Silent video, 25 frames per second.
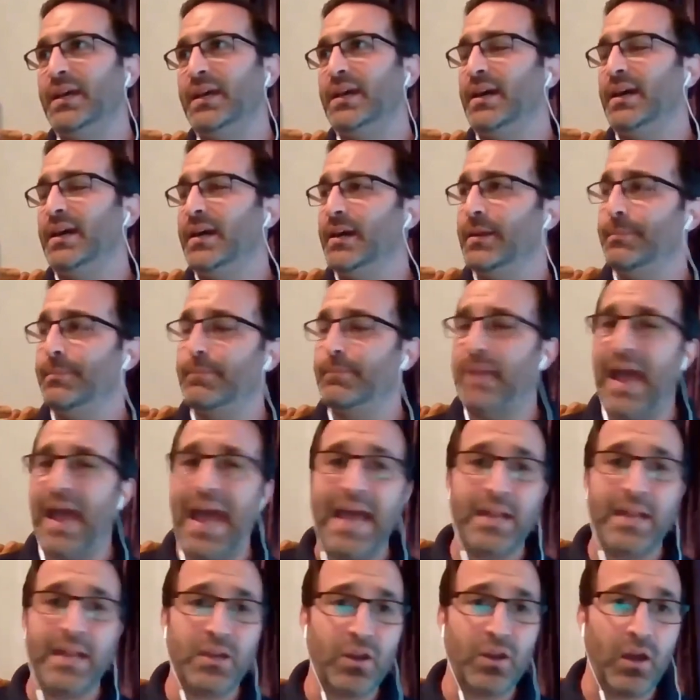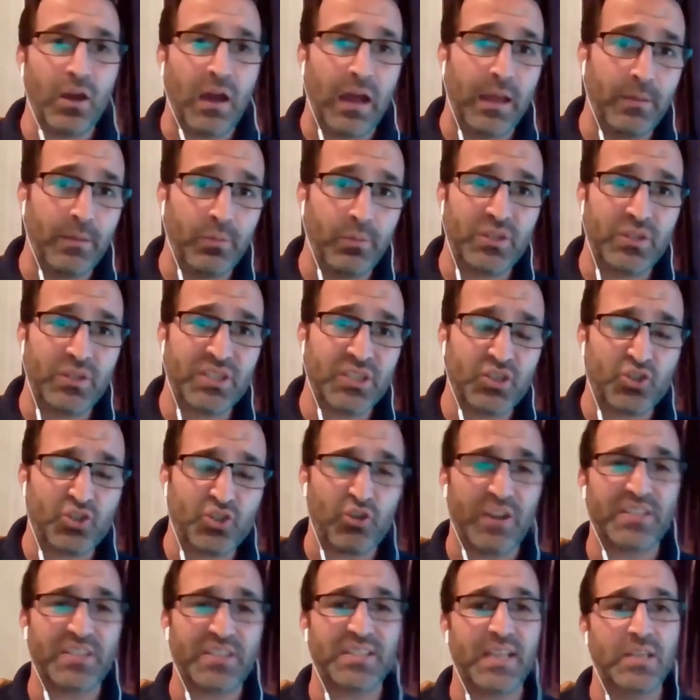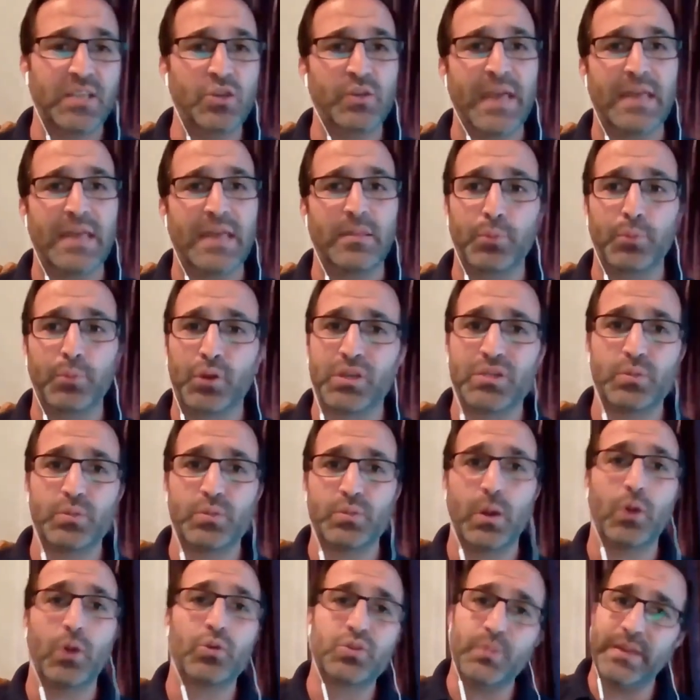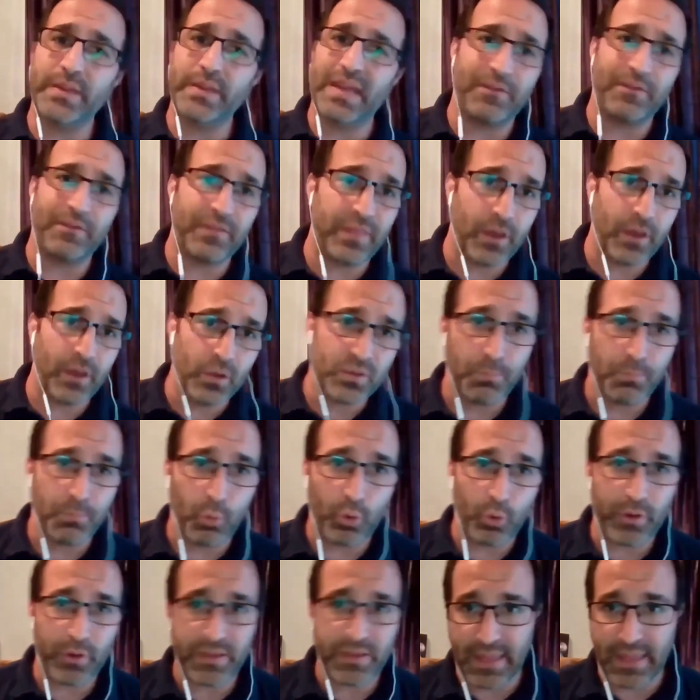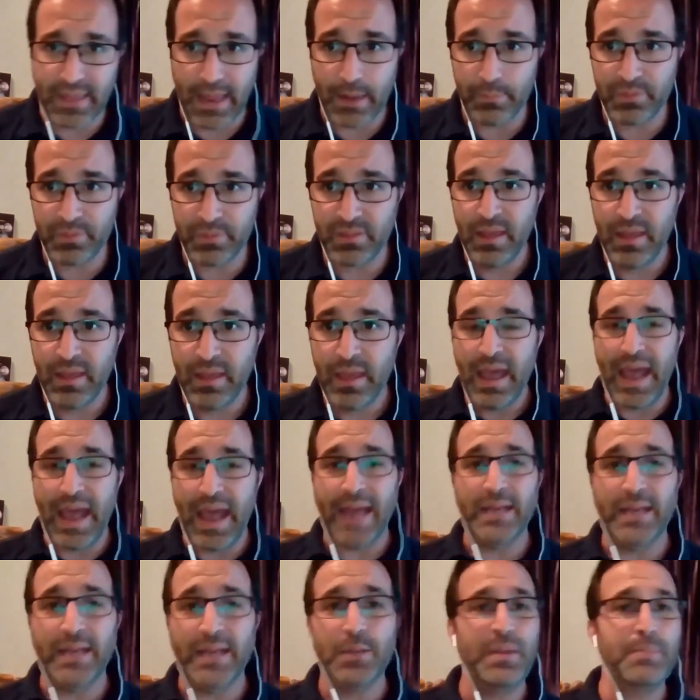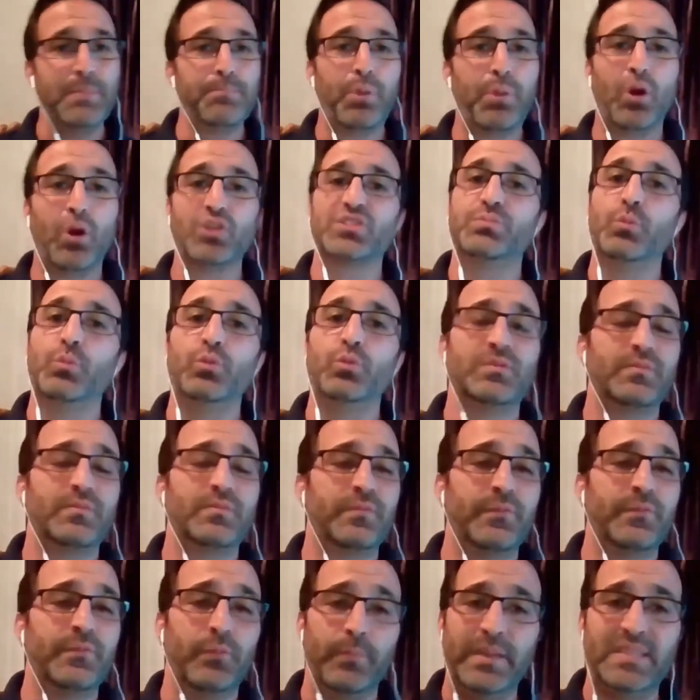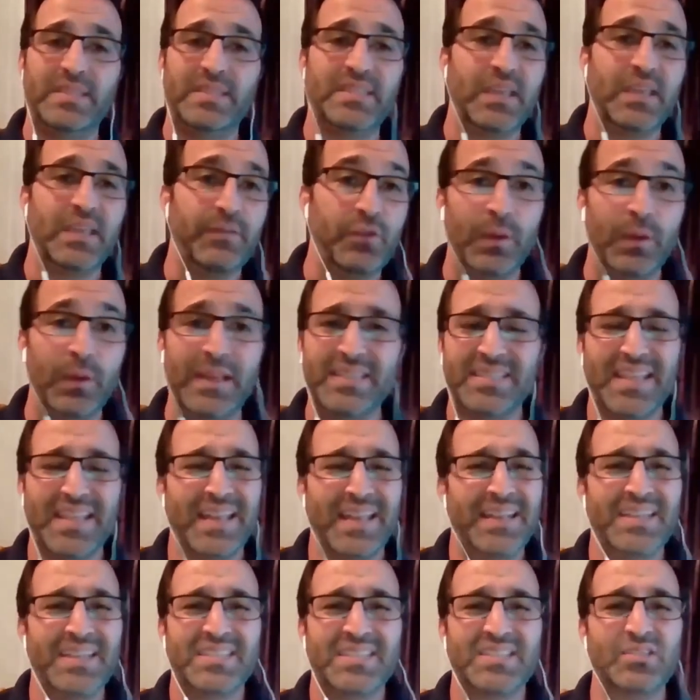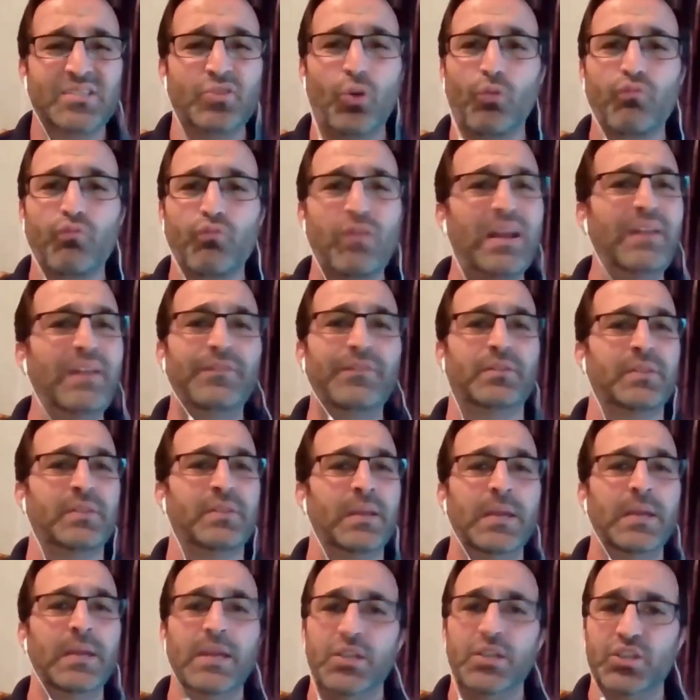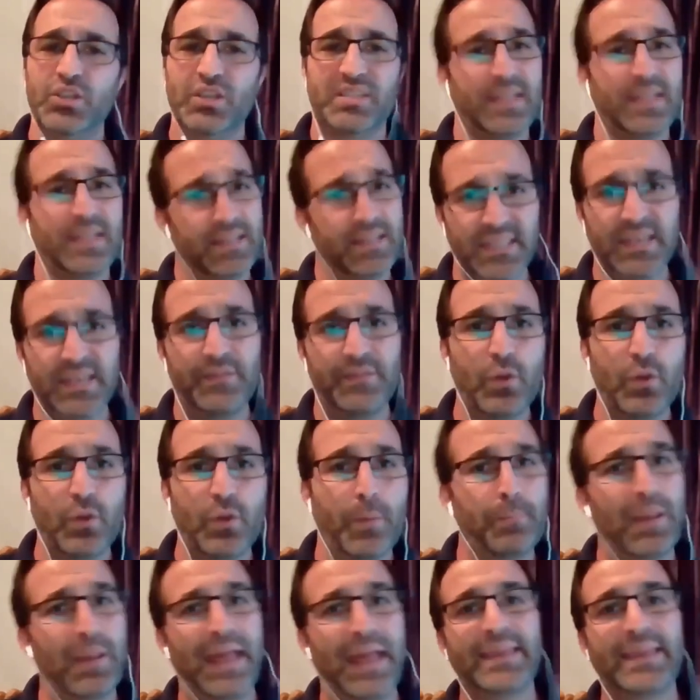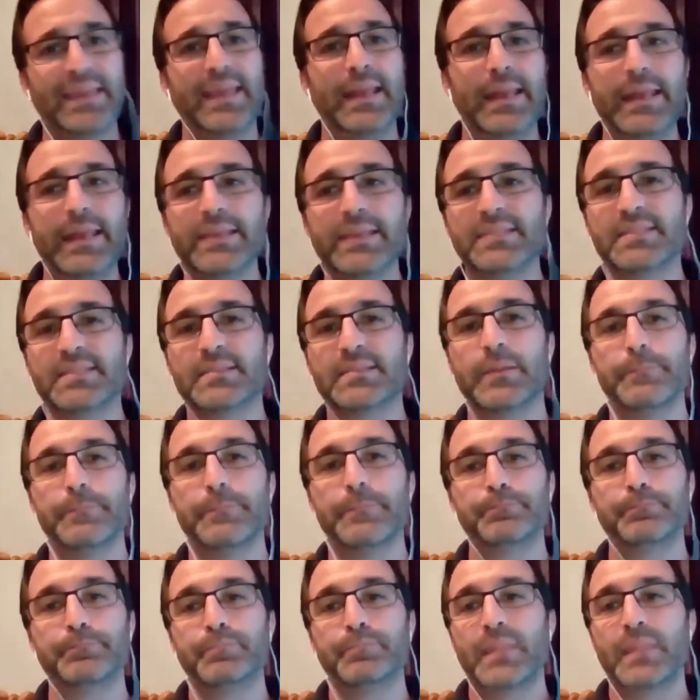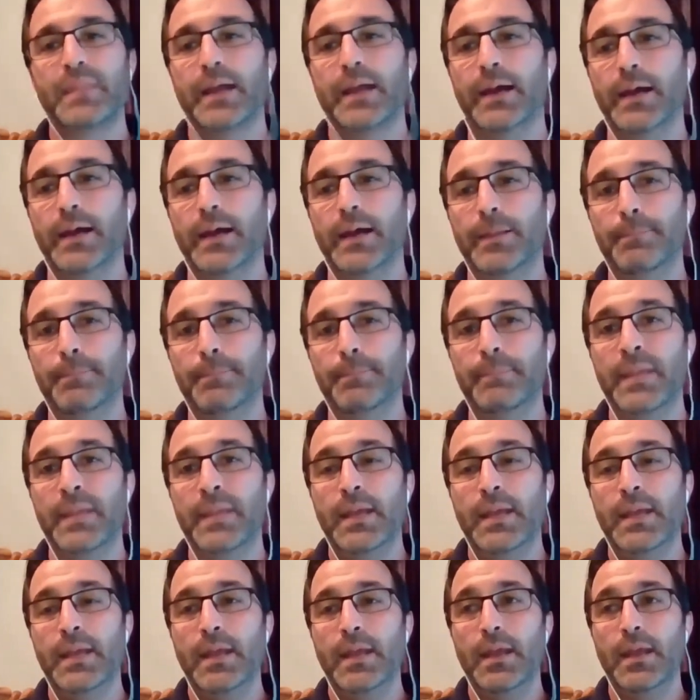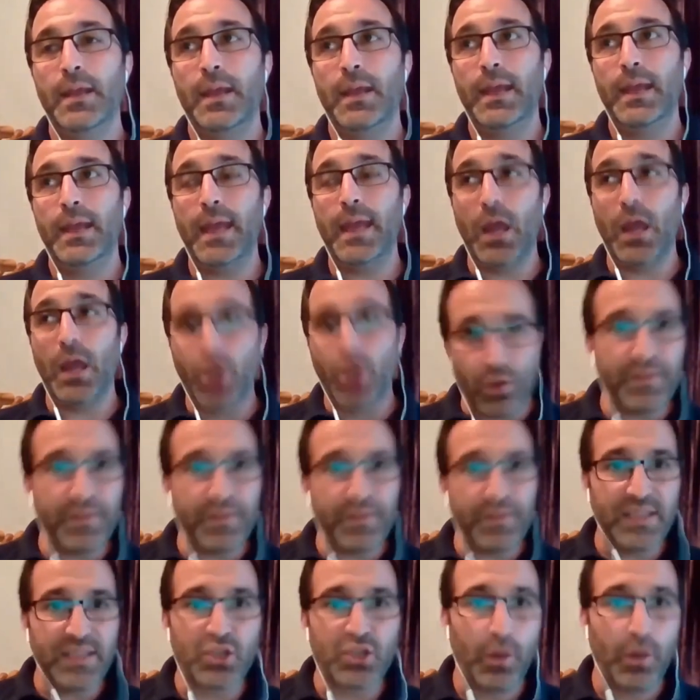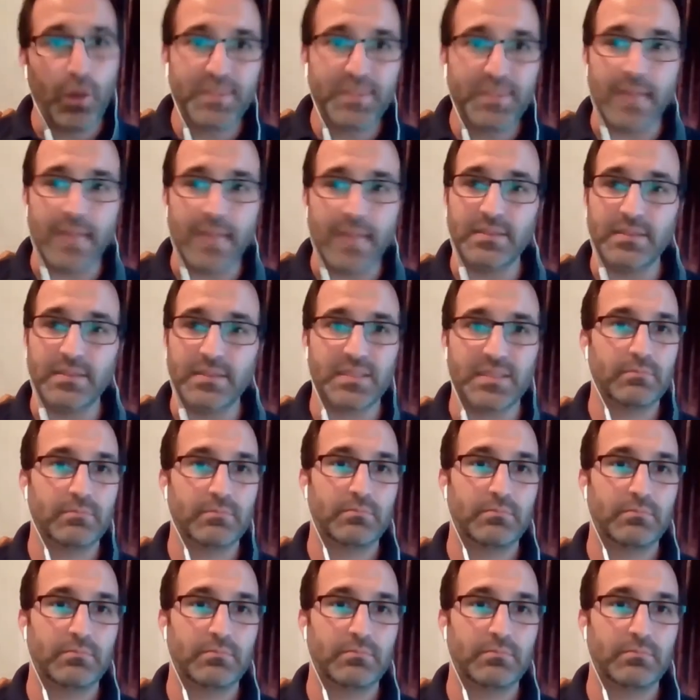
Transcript: Um, and I would stress that you get the book as well because we cover those more in depth. And it'd be impossible for me to give you a list, and it's not relevant just to give you a blanket list. Um, a lot of it is common sense.